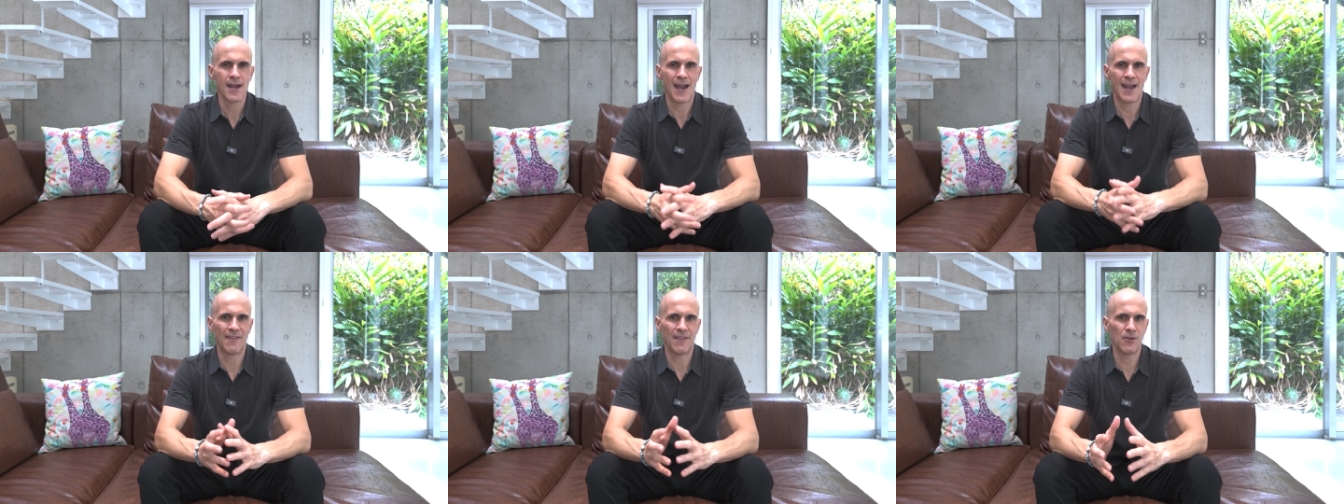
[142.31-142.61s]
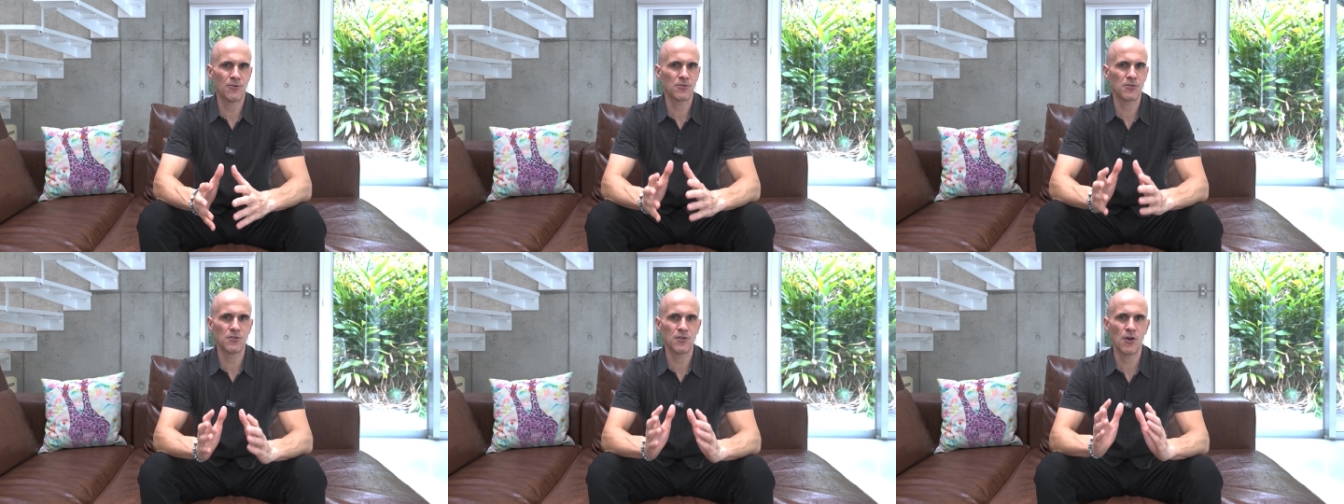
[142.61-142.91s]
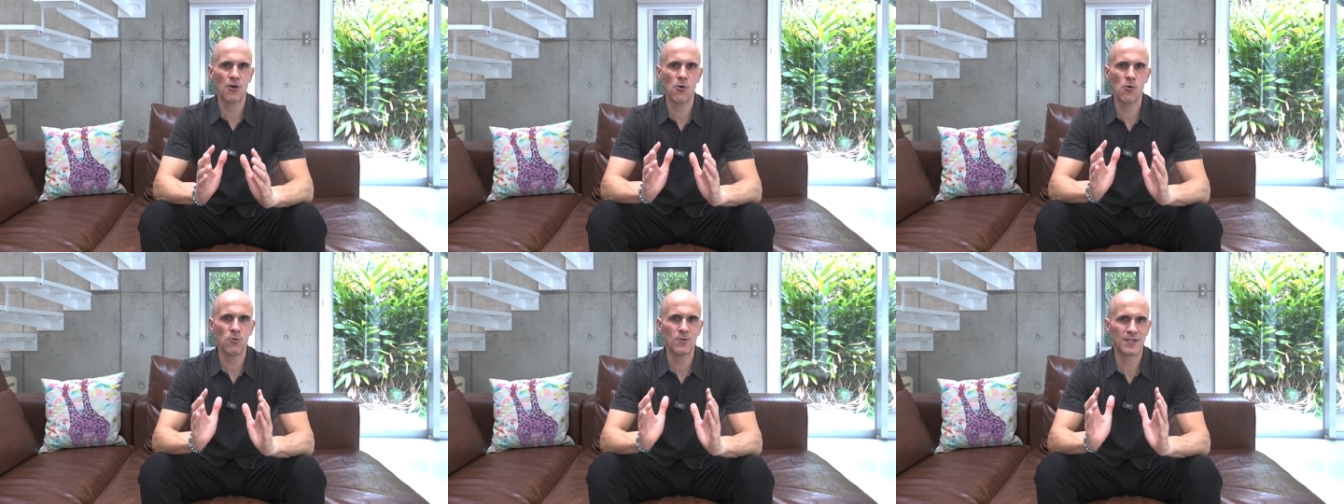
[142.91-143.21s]
and there's
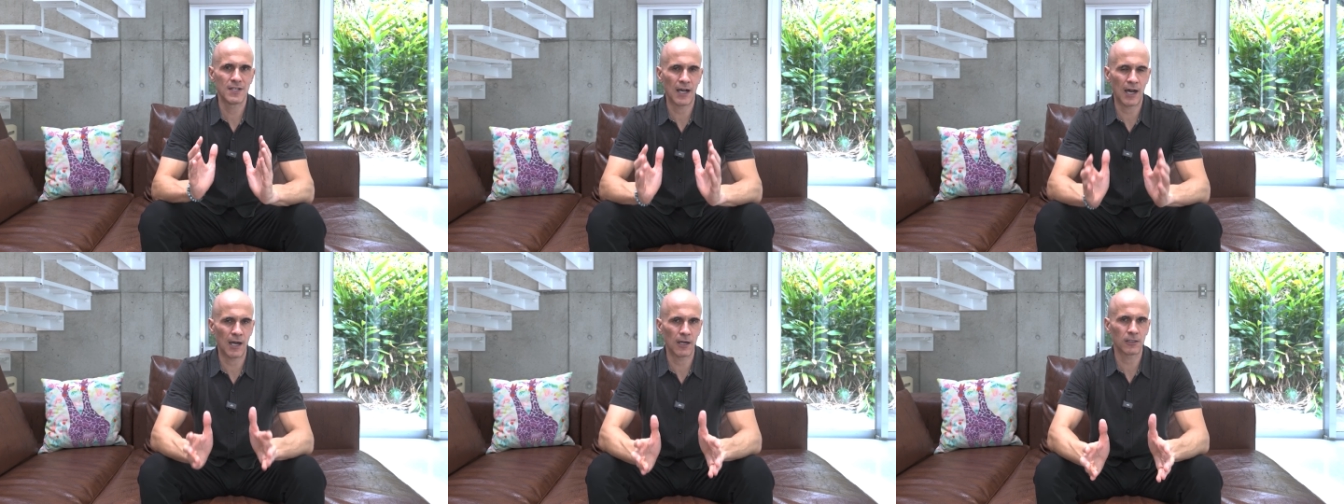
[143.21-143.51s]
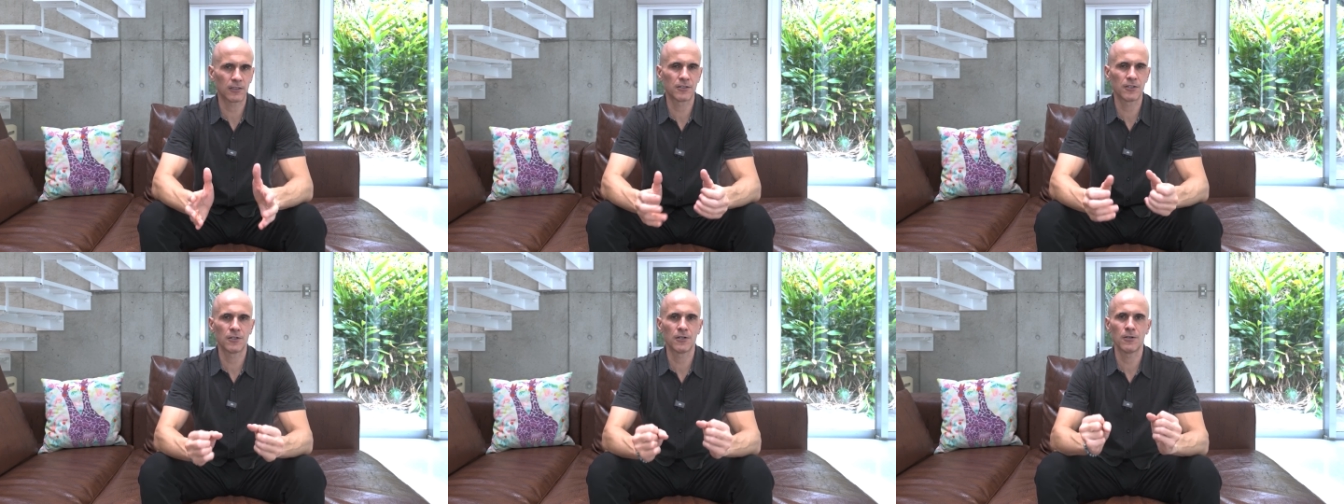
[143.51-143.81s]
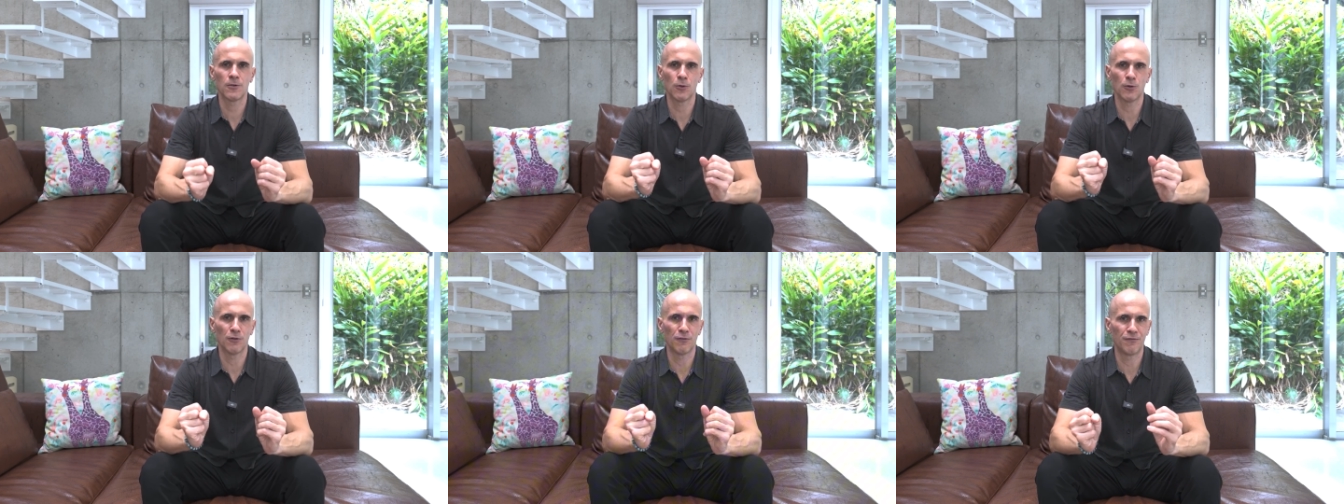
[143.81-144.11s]
no
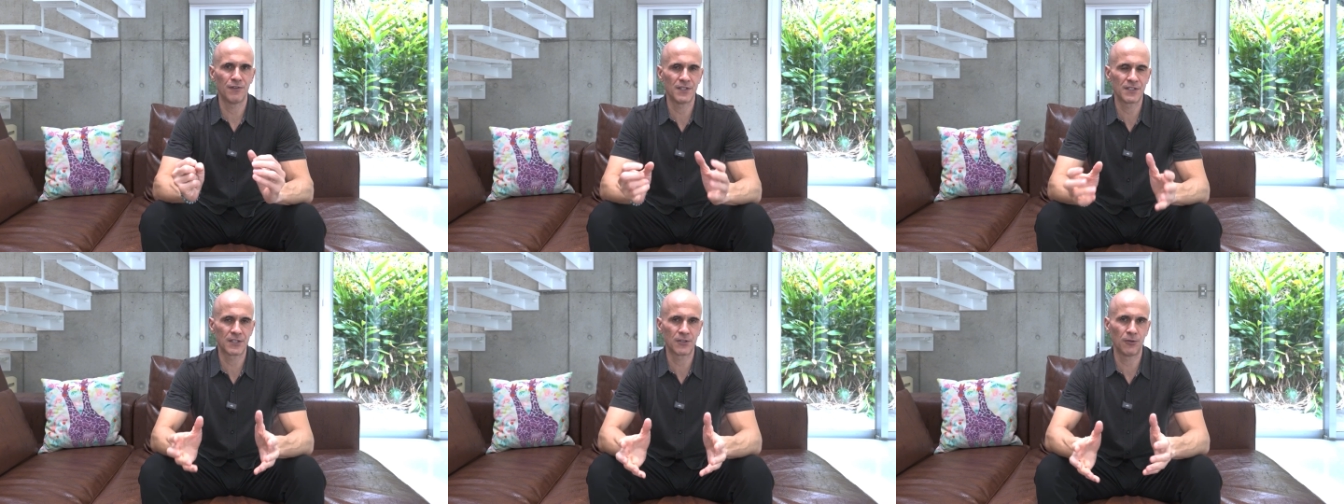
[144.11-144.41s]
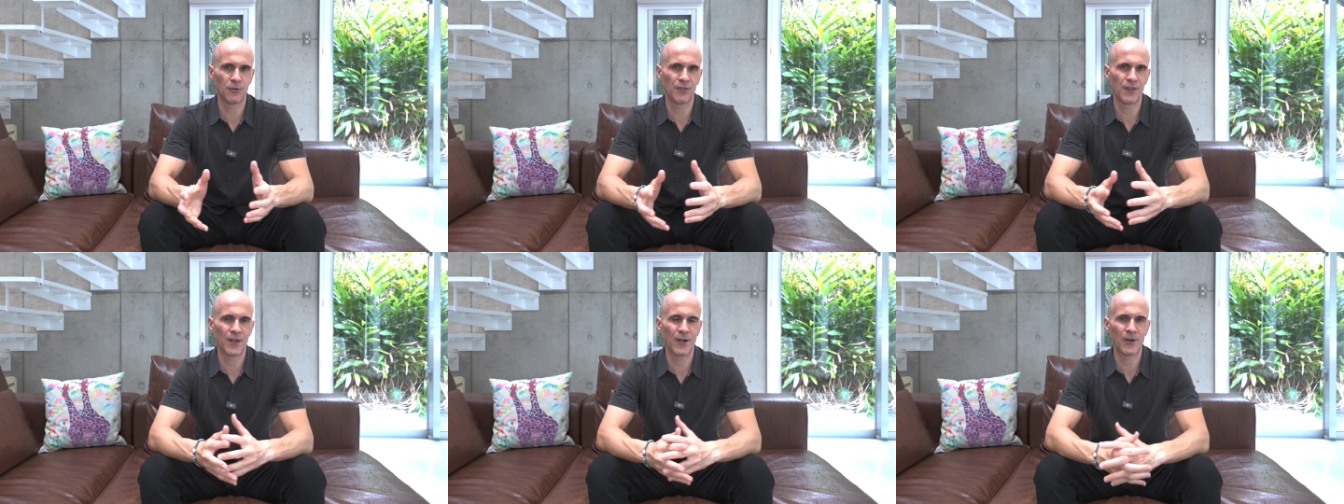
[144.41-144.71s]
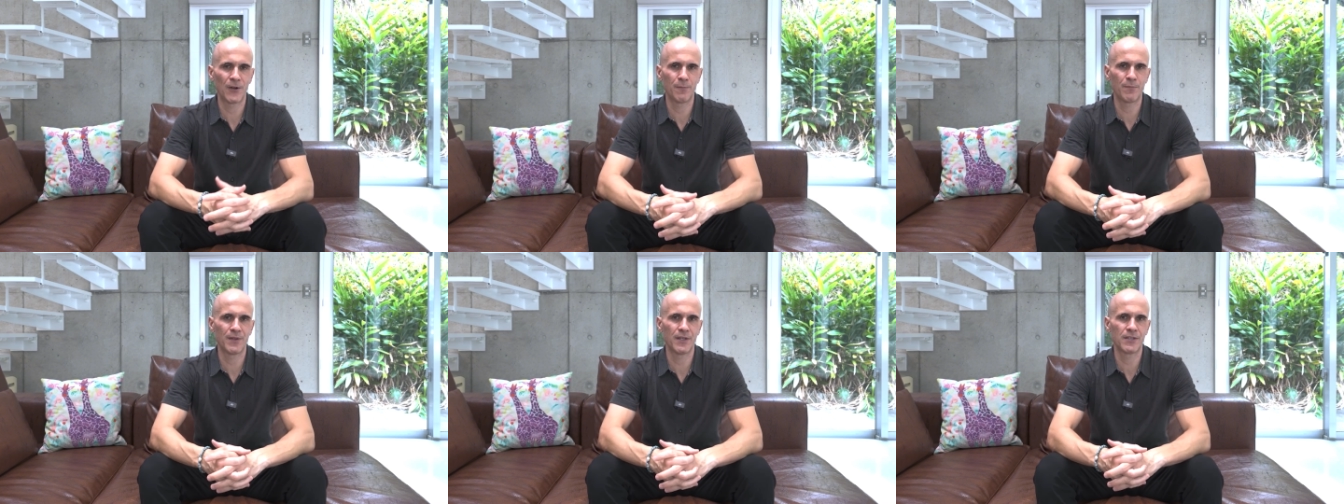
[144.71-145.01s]
doctor or physical
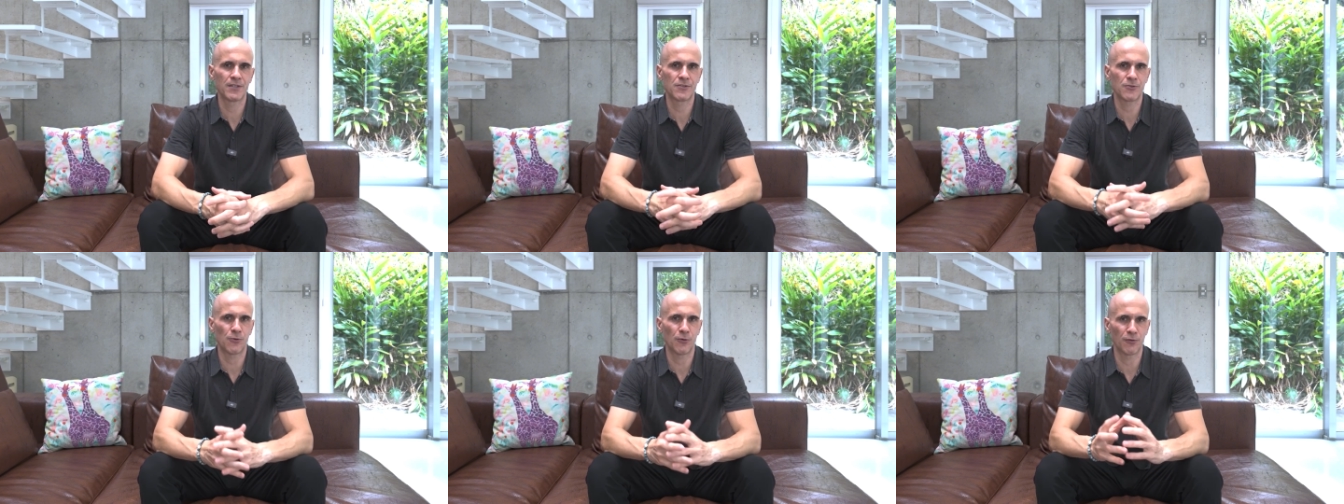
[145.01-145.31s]
therapist